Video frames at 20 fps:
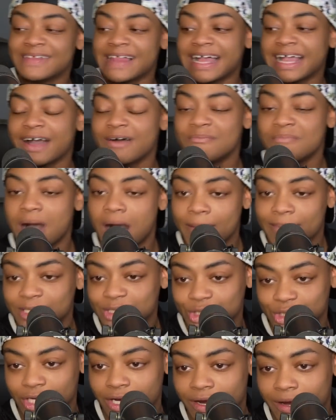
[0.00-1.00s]
like a
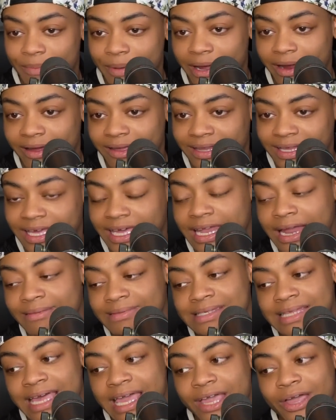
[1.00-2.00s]
momager apparently, and I
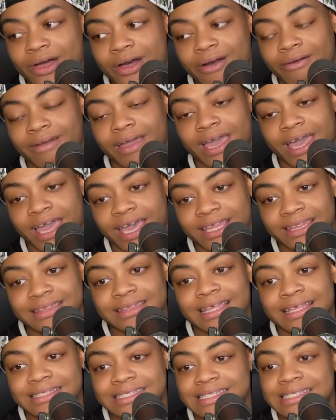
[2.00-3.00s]
was like, okay,
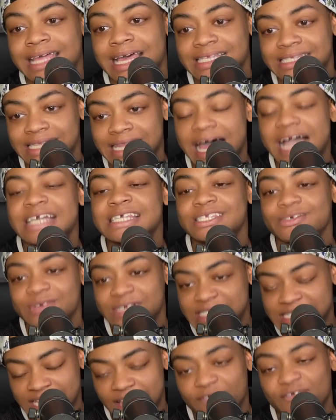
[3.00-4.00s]
that's Liza
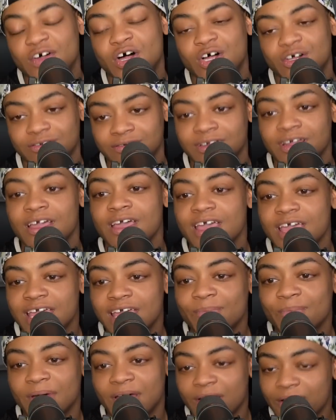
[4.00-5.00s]
with a cell phone.
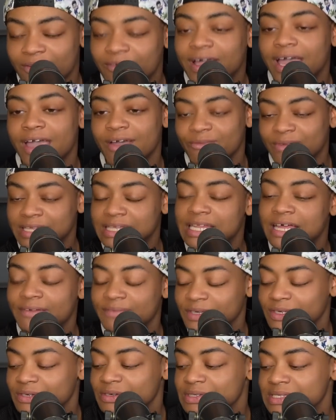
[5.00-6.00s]
But okay, we
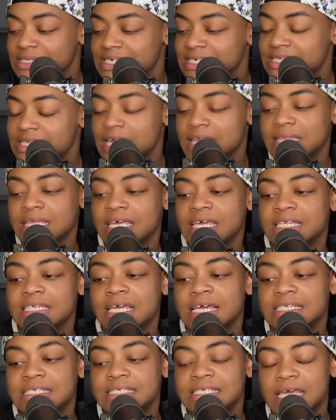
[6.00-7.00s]
love you, sis. And then
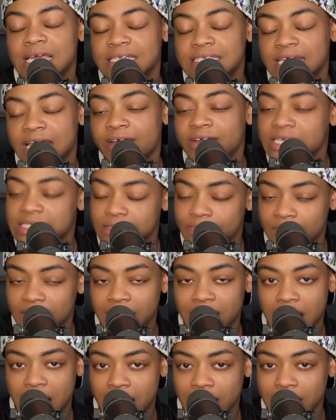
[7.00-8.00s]
Darienne's
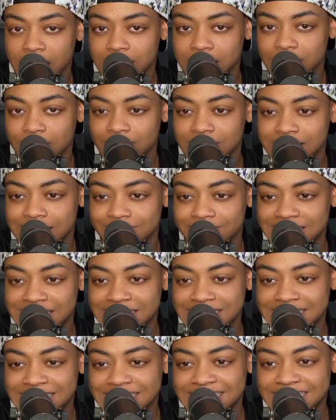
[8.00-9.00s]
Billie Eilish was Miss
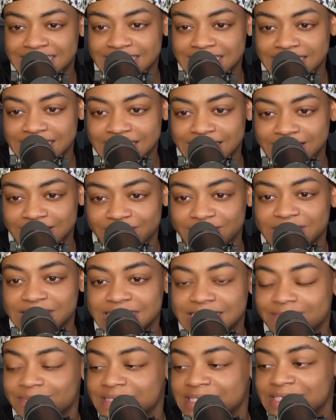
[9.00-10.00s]

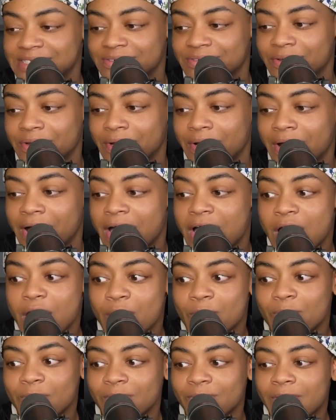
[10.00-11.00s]
mysterious, Miss Girl.
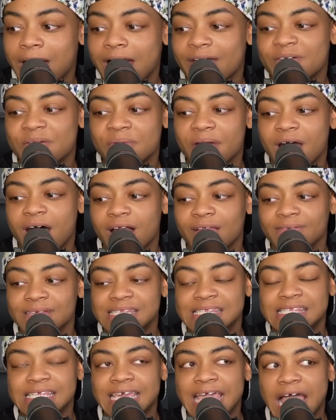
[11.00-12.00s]
We were, I remember all of
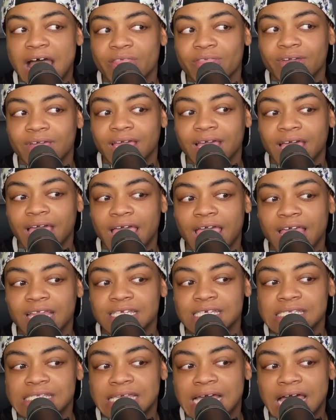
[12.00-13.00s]
us gathering and
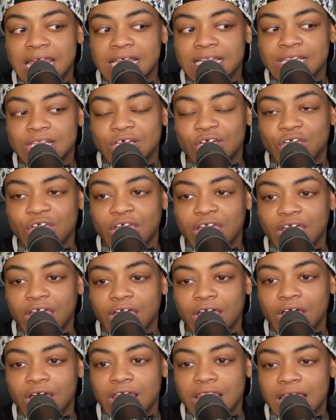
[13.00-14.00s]
just kind of
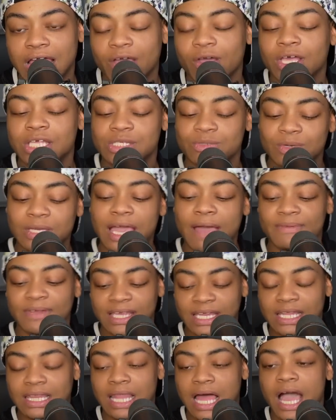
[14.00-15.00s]
looking, like, because we have to
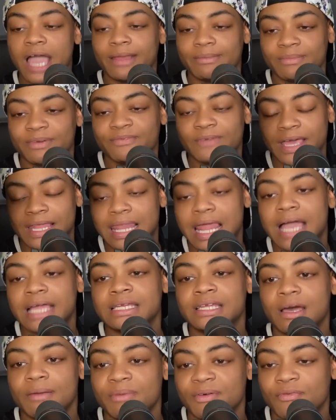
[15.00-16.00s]
get in line and
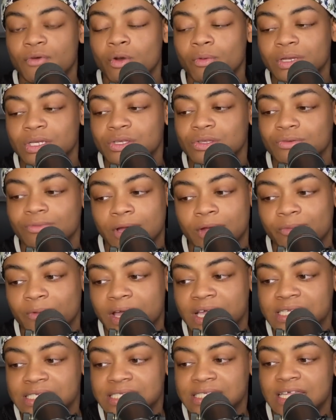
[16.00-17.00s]
lined up before we do the
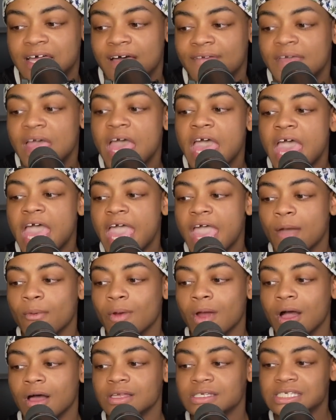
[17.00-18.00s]
runways and stuff. And
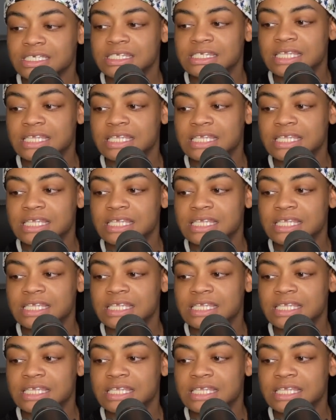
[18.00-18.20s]
we're all just